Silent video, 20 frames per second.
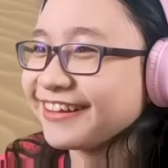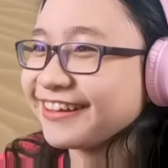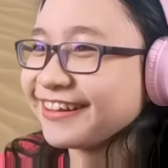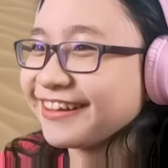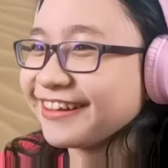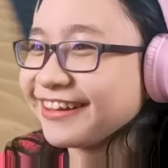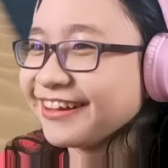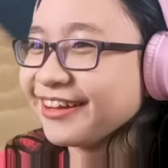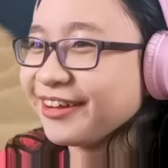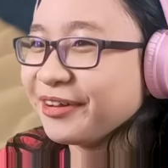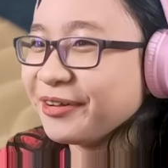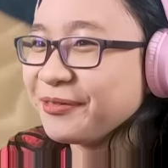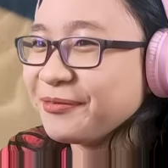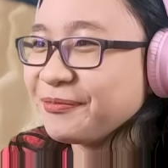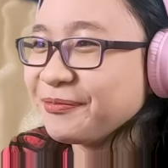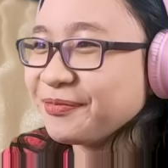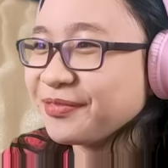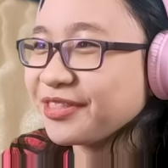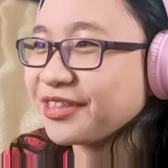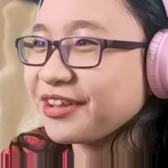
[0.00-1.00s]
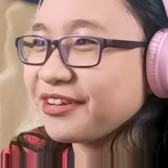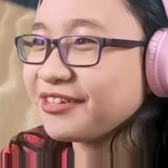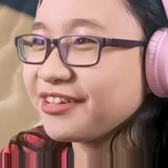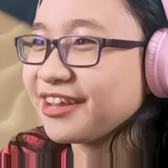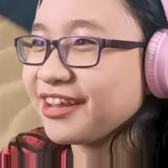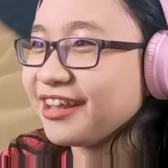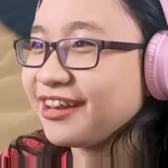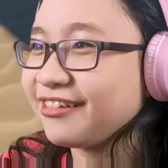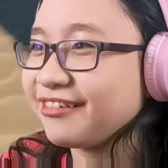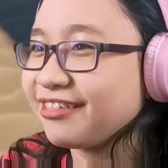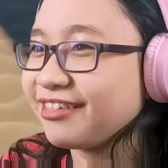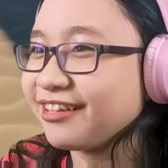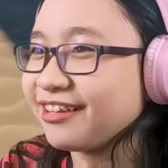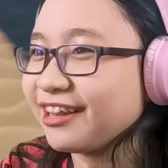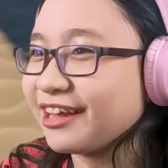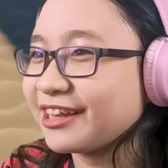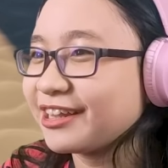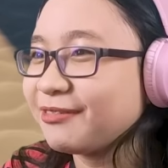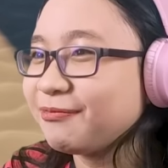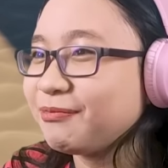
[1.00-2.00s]
Um, okay, there's a
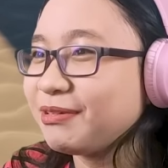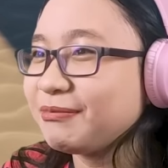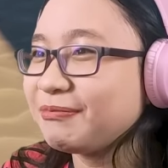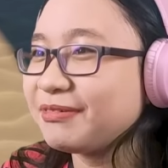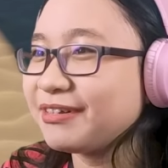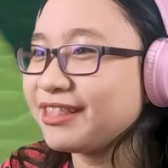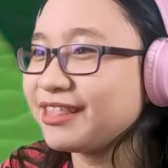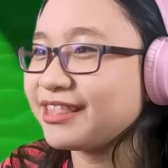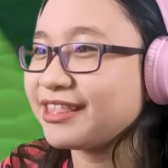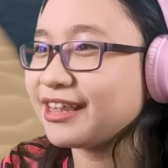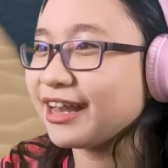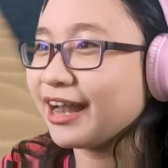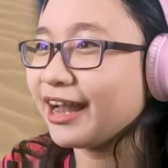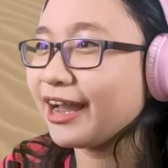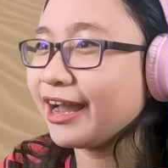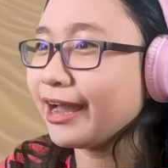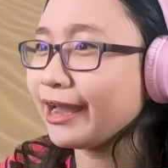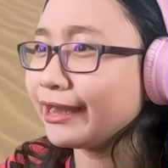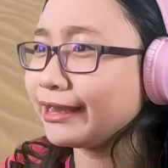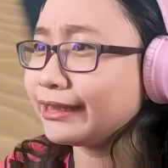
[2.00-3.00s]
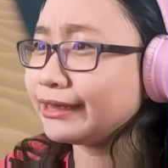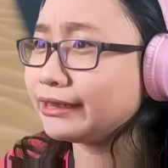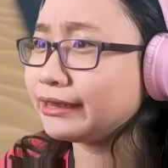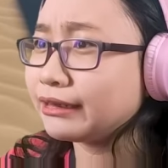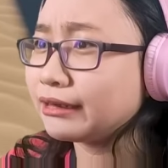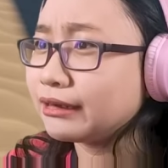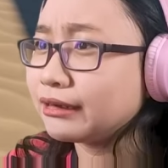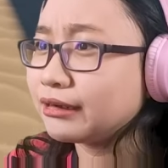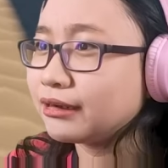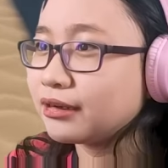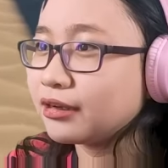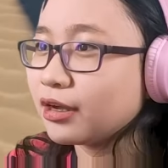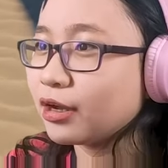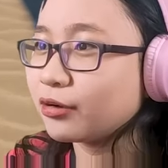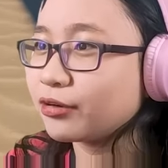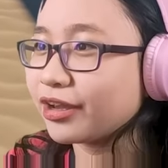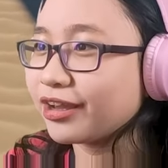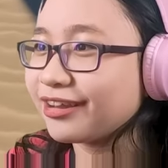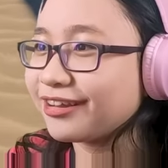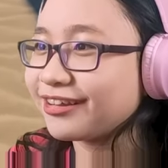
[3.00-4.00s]
lot of people died.
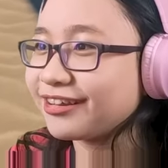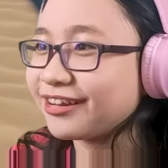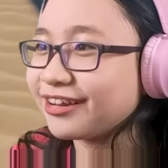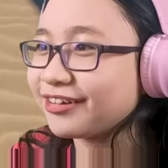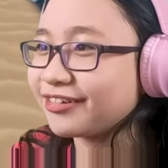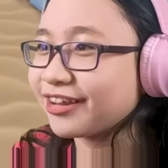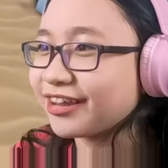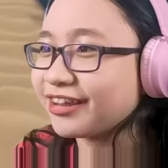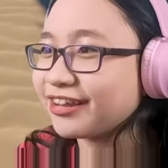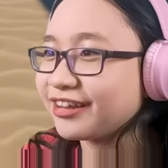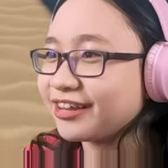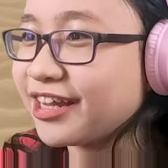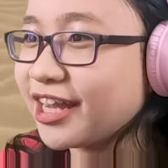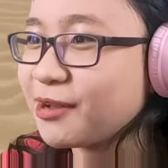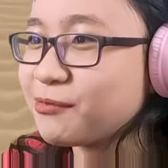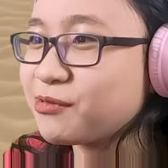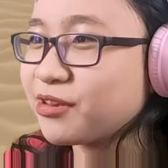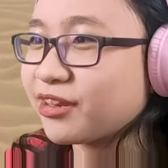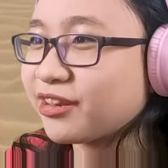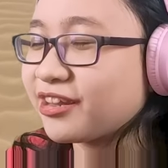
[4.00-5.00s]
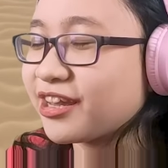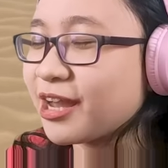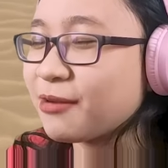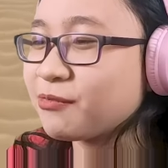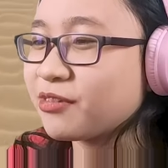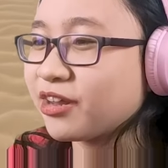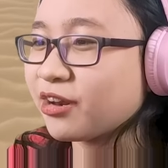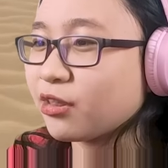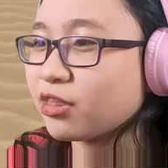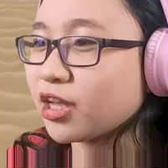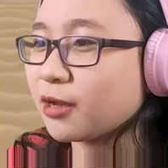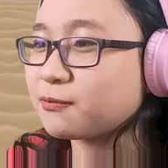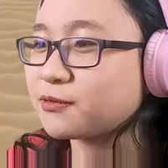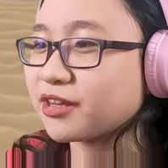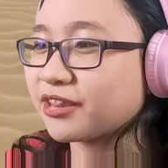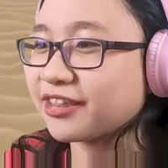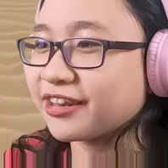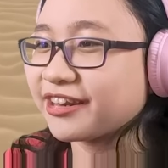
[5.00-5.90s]
Okay, okay. I'm I'm gonna stop just in